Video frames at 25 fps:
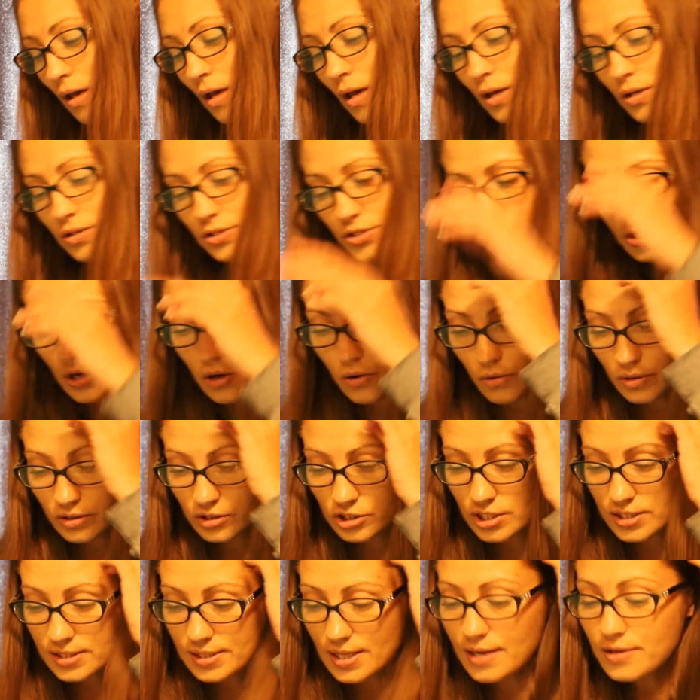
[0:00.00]
So
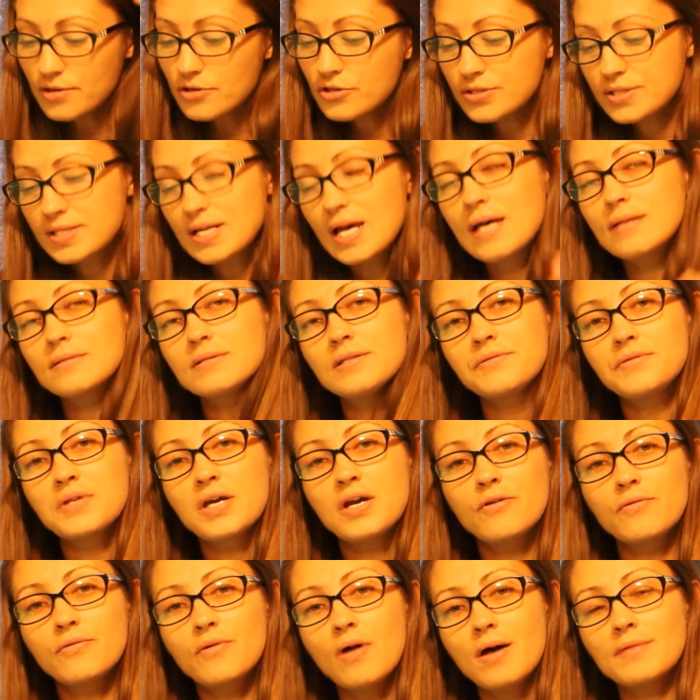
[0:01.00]
just understand that they
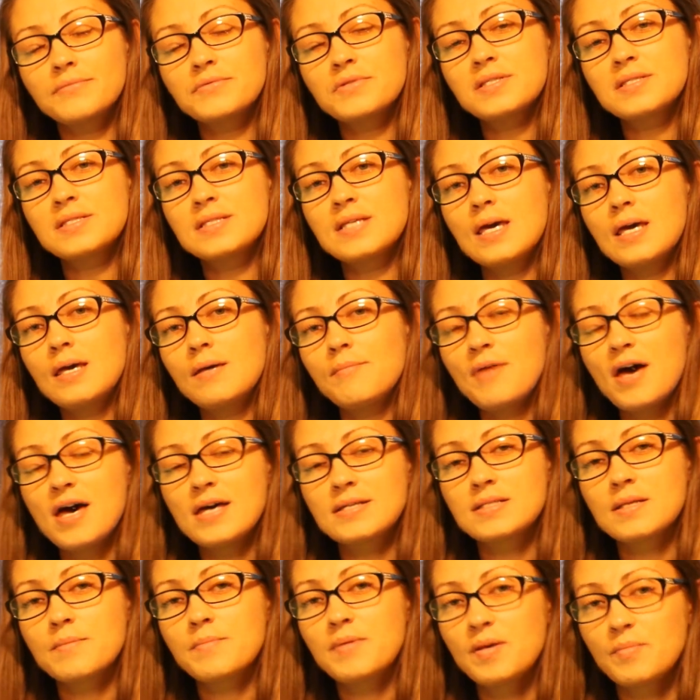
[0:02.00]
are not the same
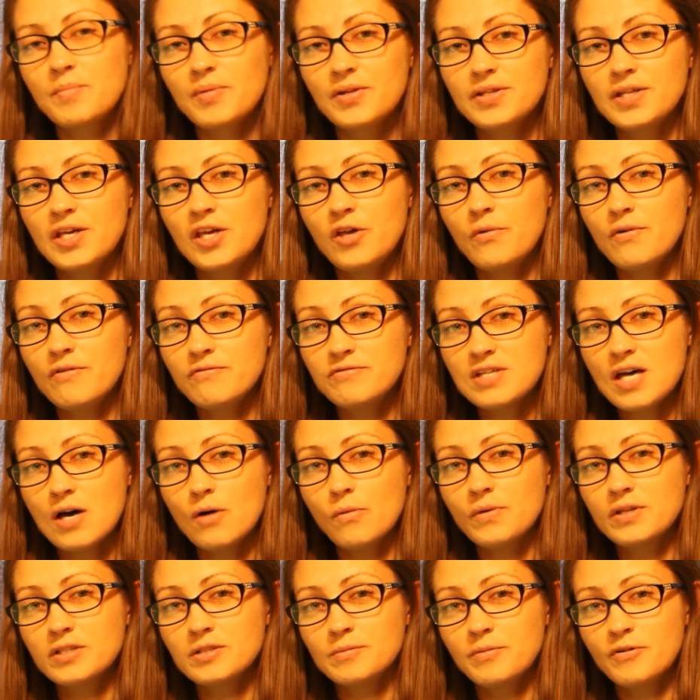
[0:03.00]
as the people that you have dealt
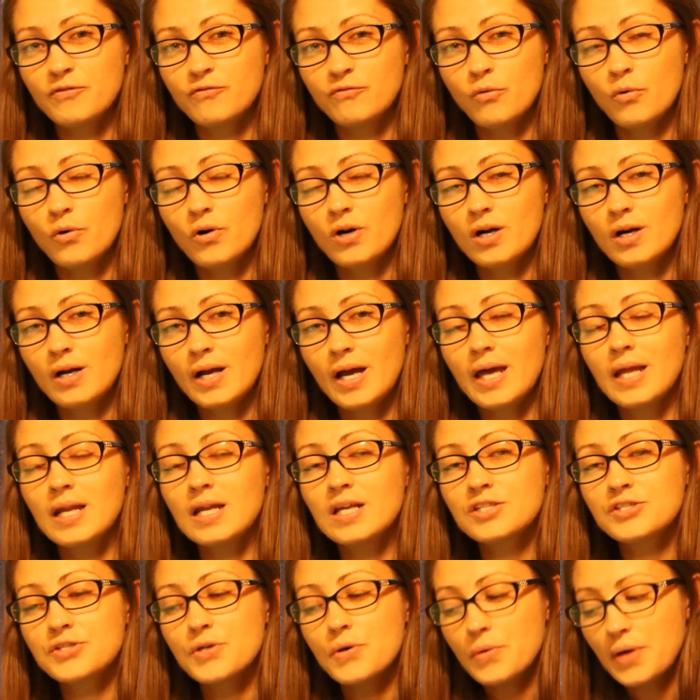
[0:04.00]
with before. And
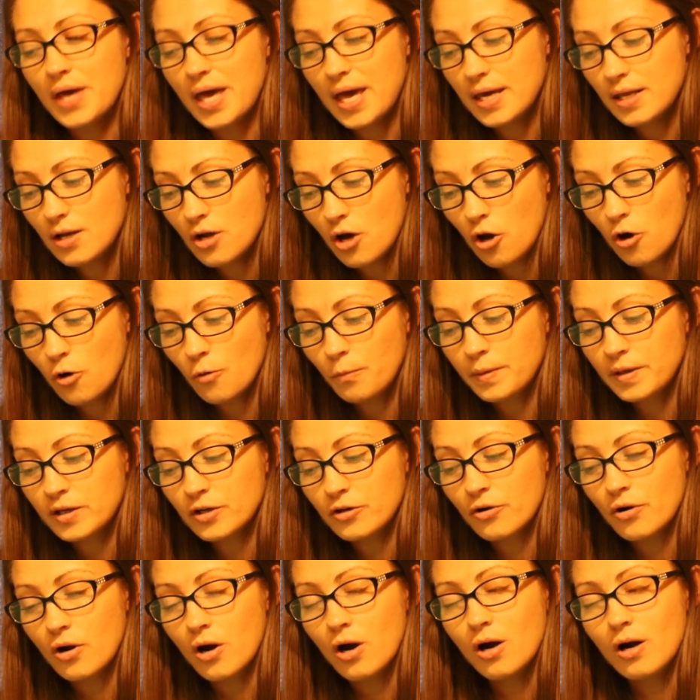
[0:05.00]
it's okay to open
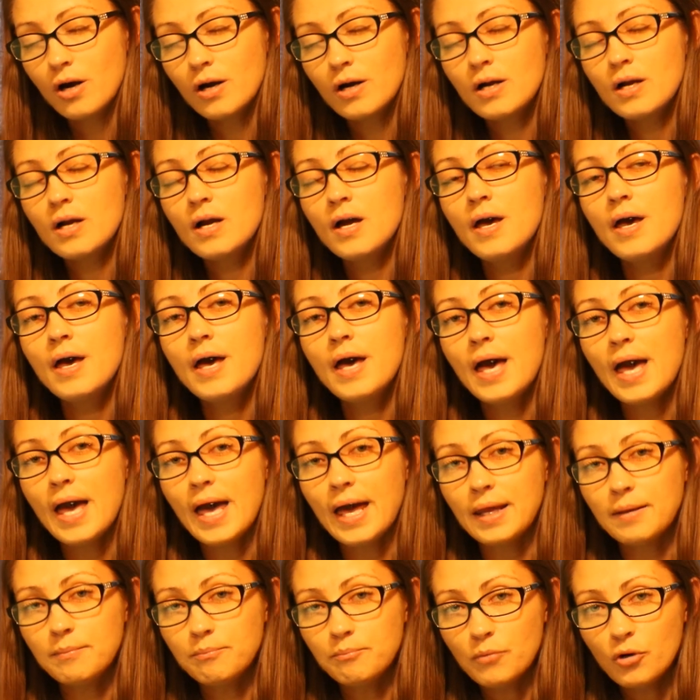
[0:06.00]
your heart
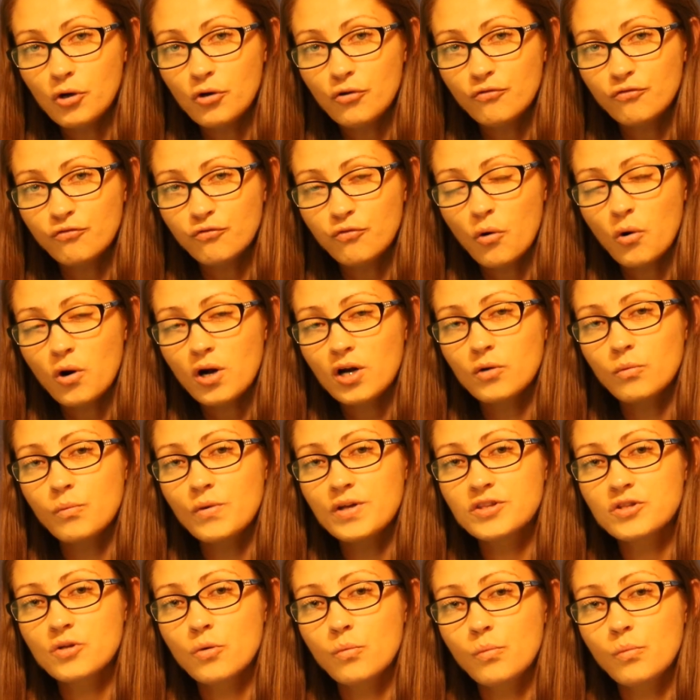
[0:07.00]
and move forward with the